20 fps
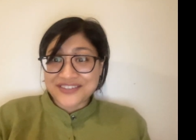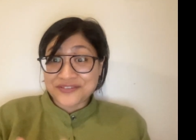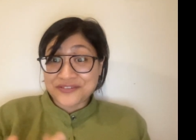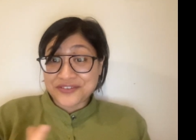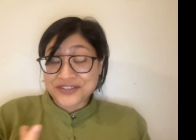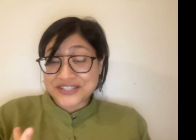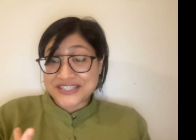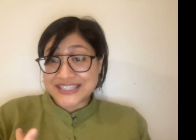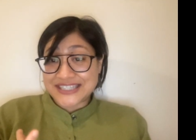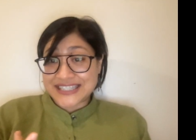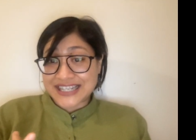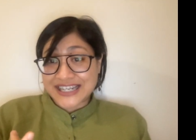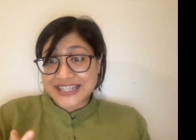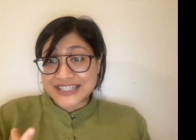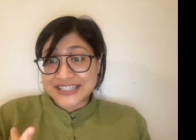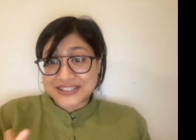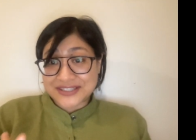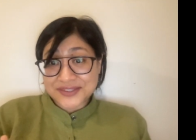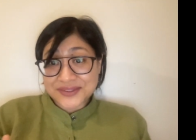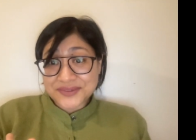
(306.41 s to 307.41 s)
in
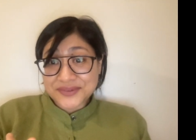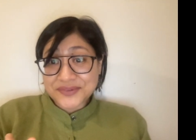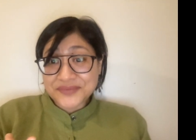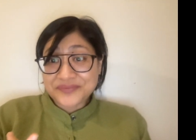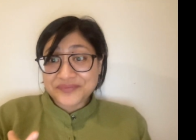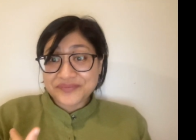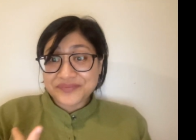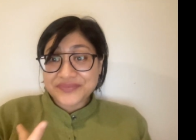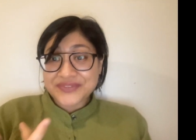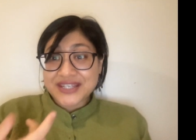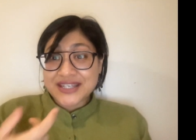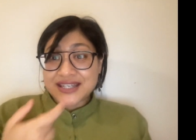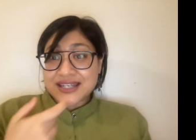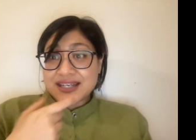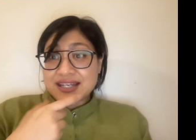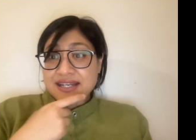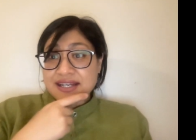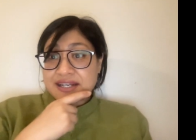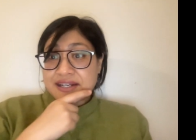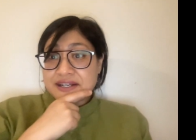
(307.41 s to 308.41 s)
1492,
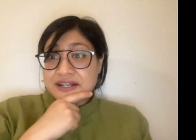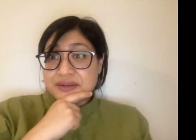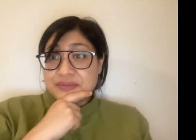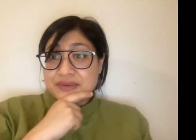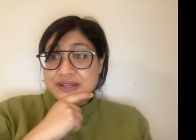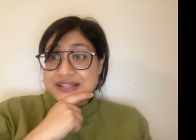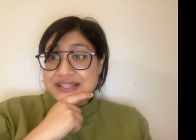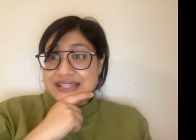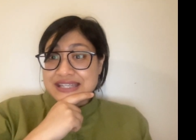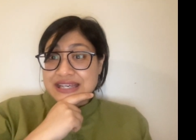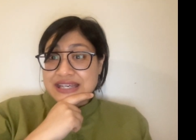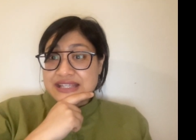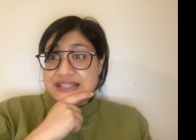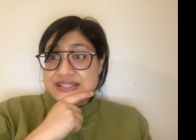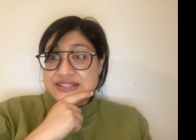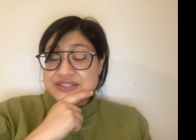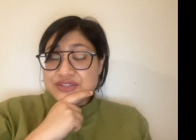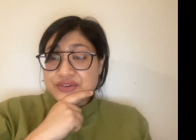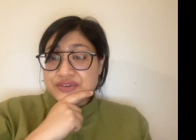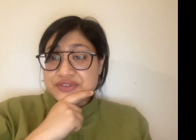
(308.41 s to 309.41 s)
um, and
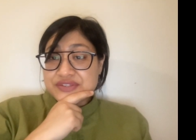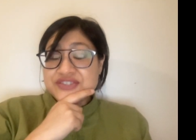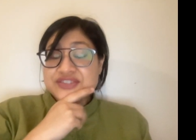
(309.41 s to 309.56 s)
and sorry,